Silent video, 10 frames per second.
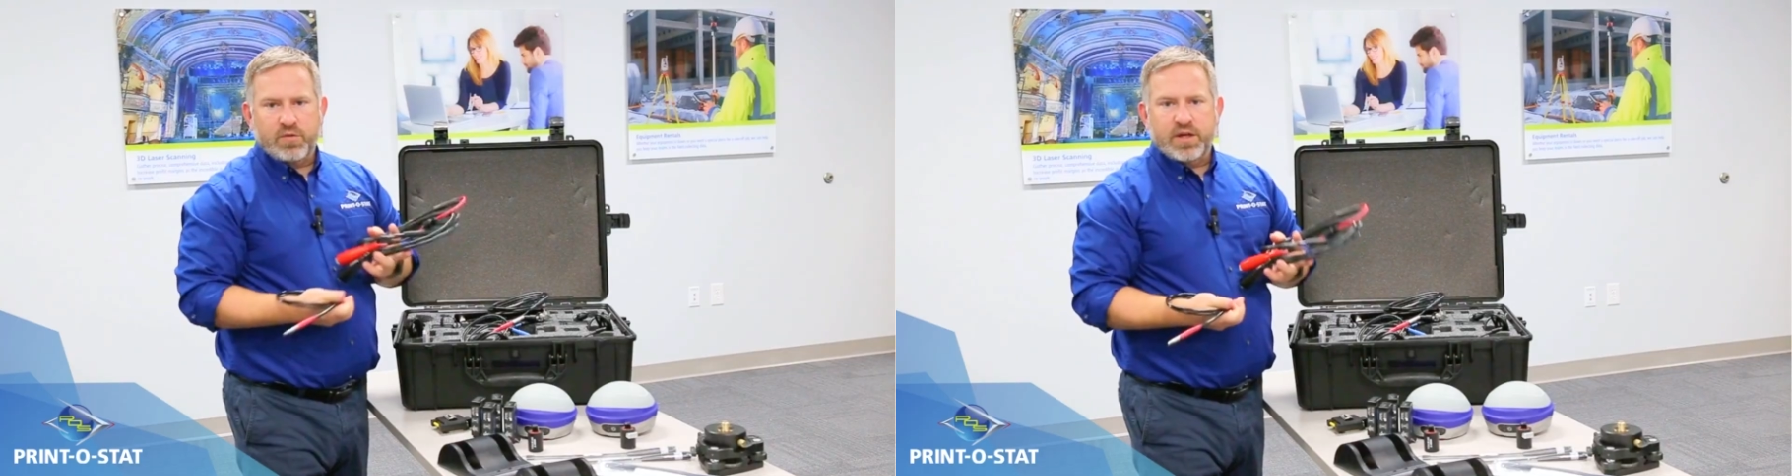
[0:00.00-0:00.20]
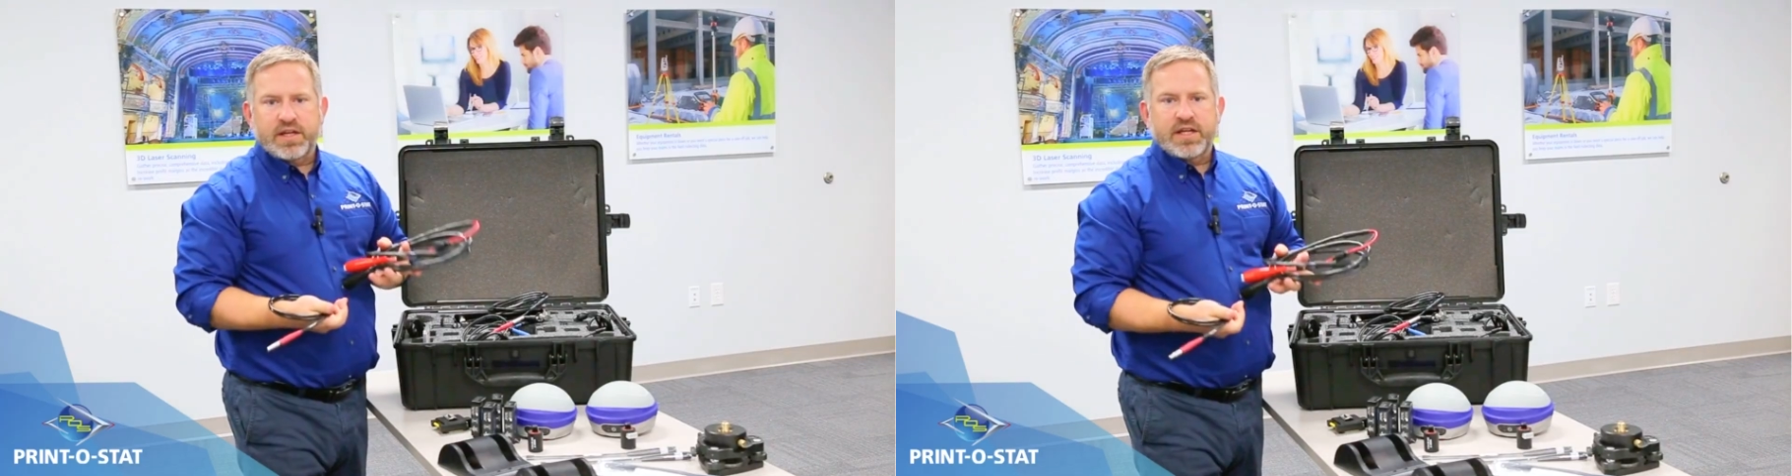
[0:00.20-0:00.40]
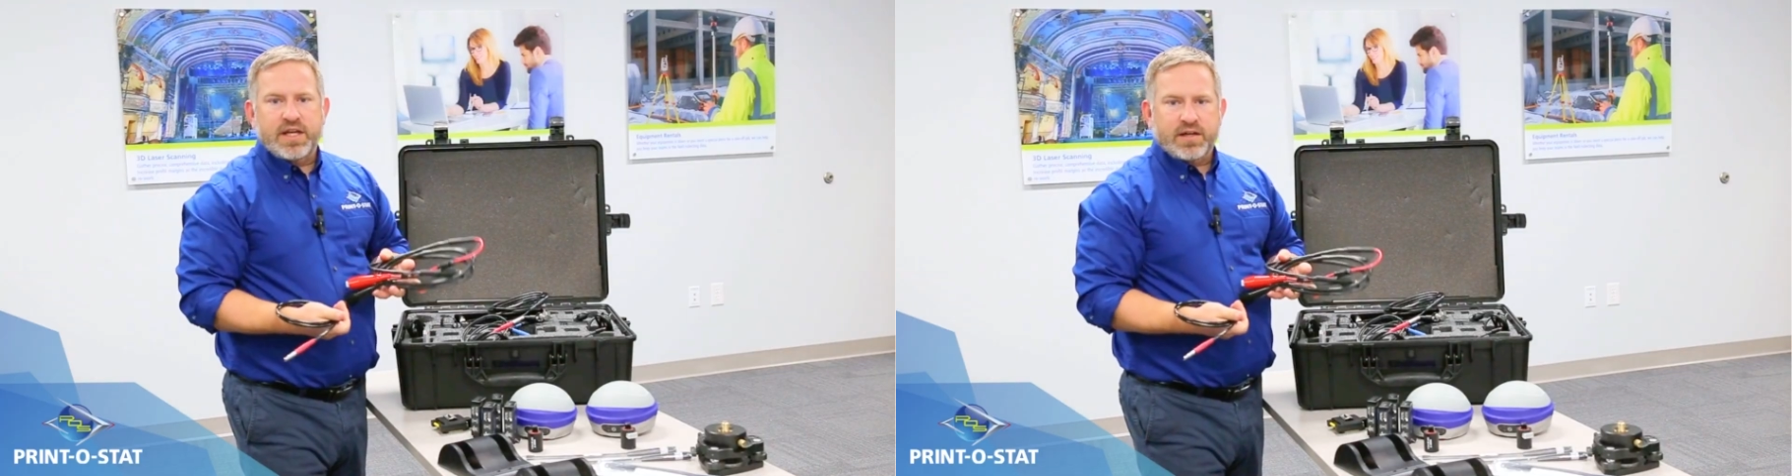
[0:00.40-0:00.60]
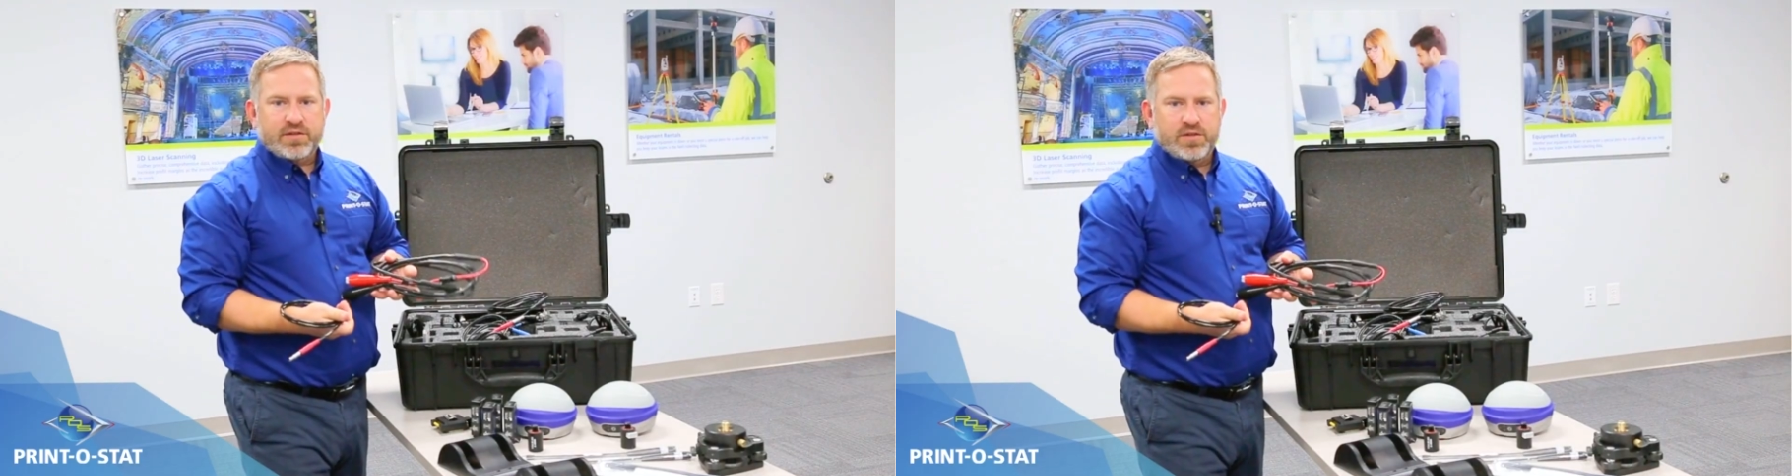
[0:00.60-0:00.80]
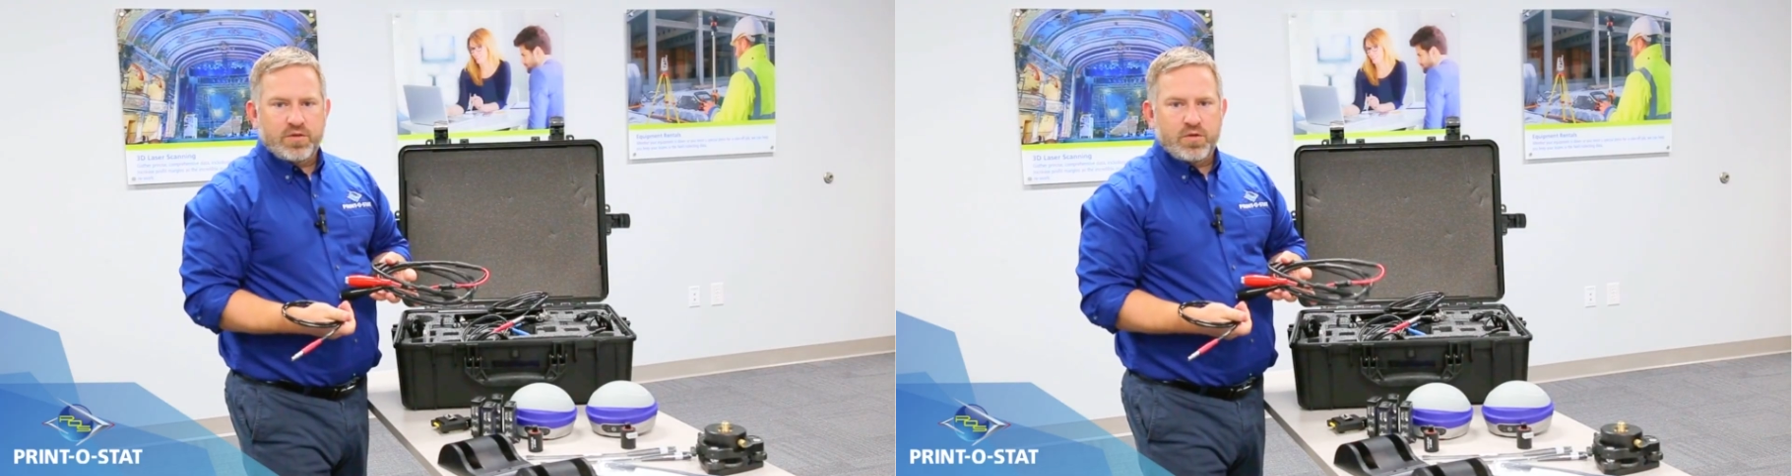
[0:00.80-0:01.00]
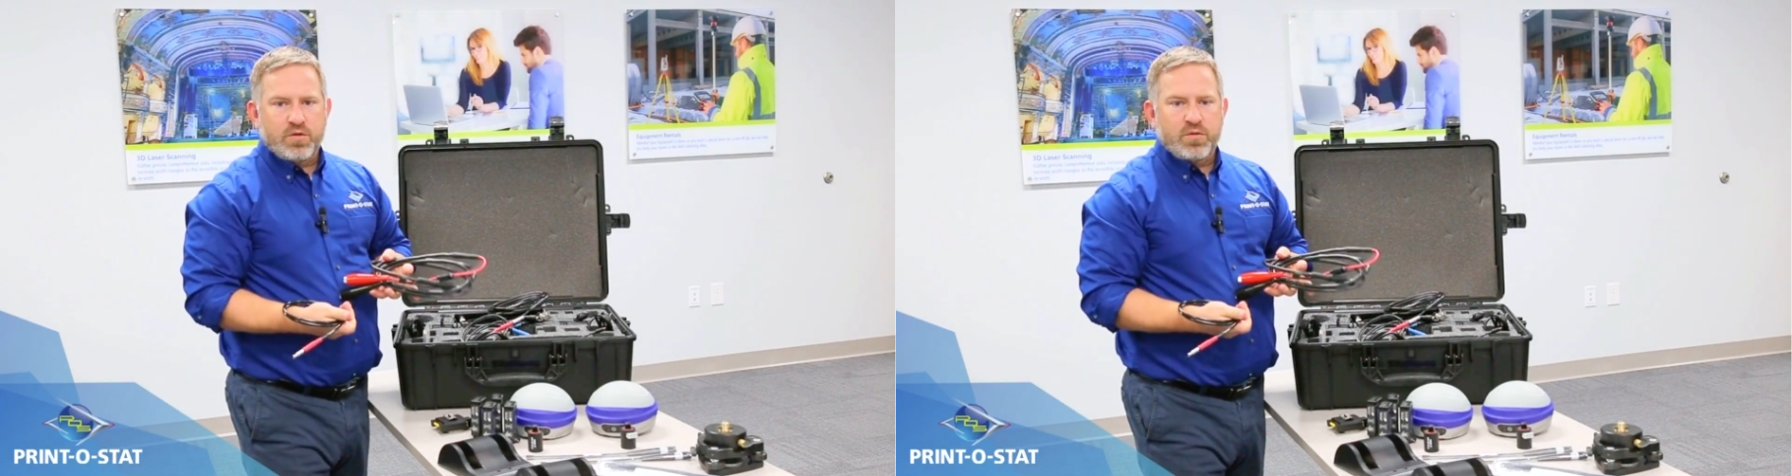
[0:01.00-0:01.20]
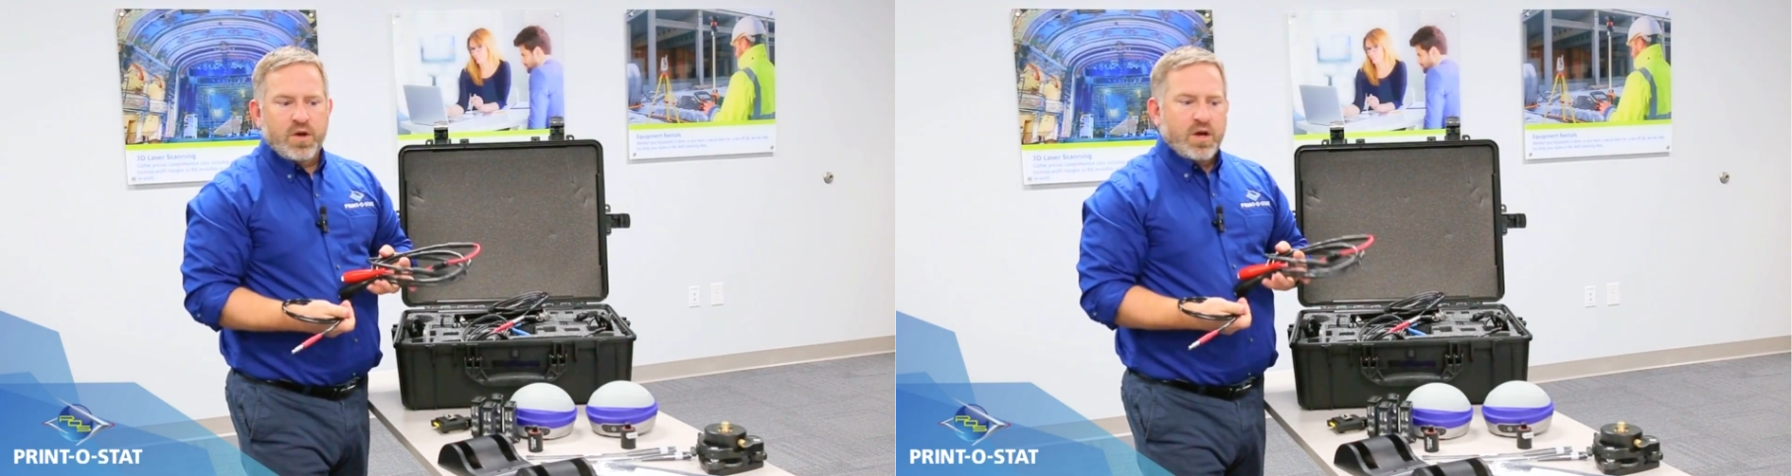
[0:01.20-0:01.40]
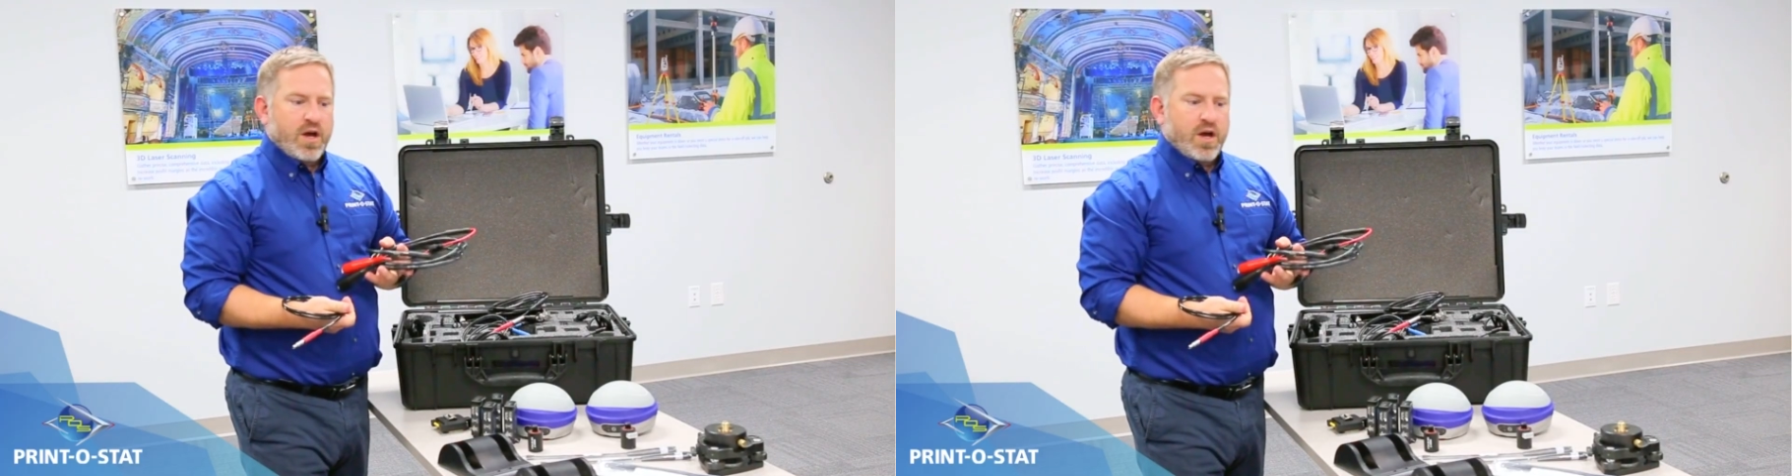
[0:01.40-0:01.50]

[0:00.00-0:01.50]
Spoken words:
you want to connect to